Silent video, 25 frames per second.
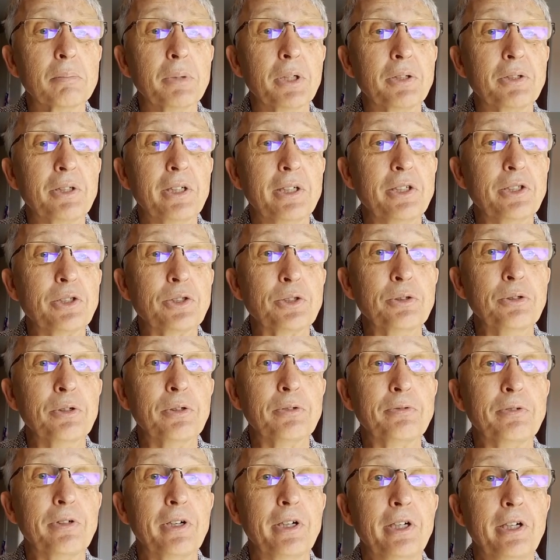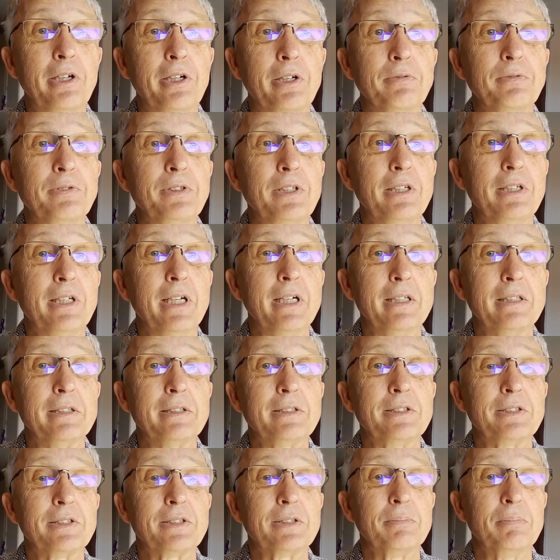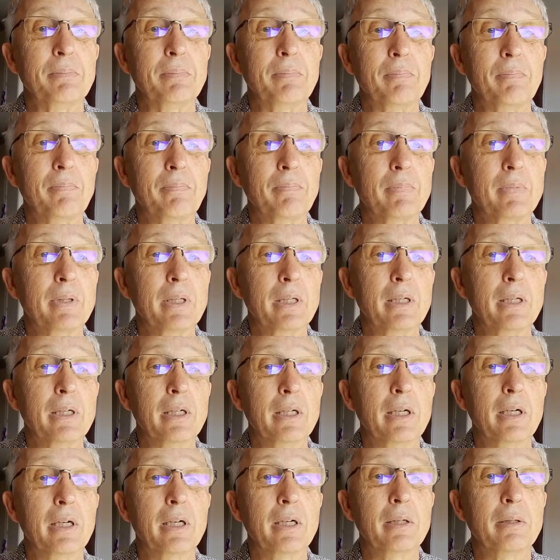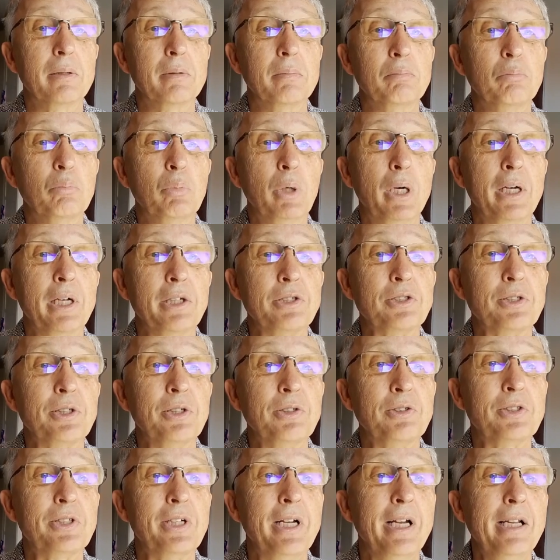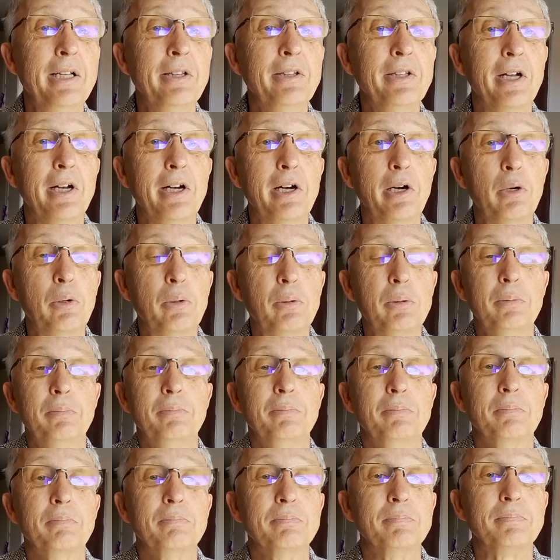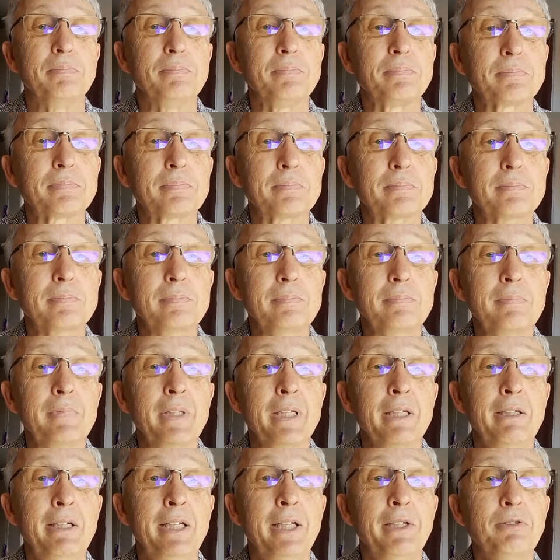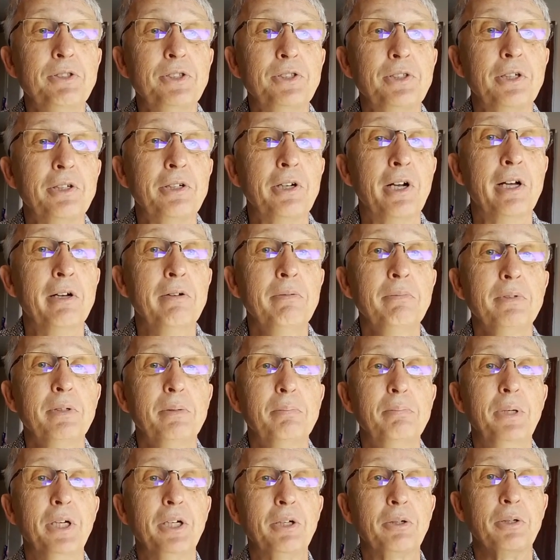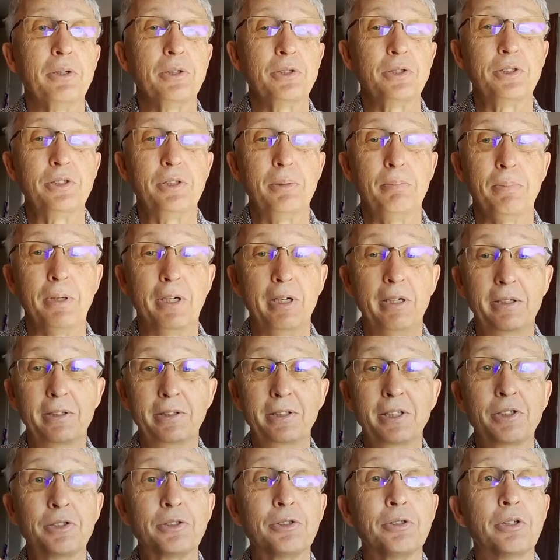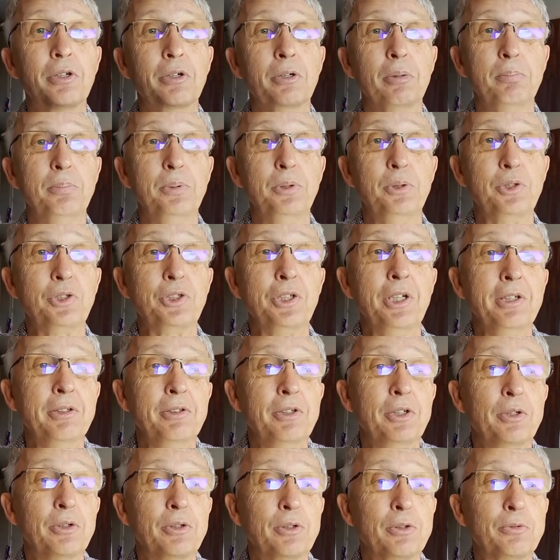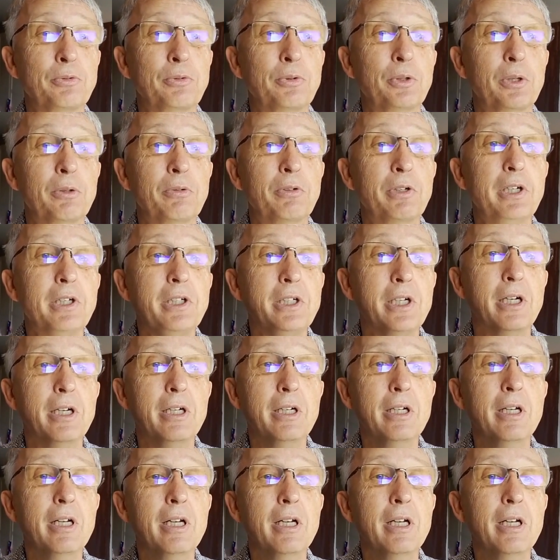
but there is no fire after that as the tail now leaves the ground because the pilot is now pushing the yoke forward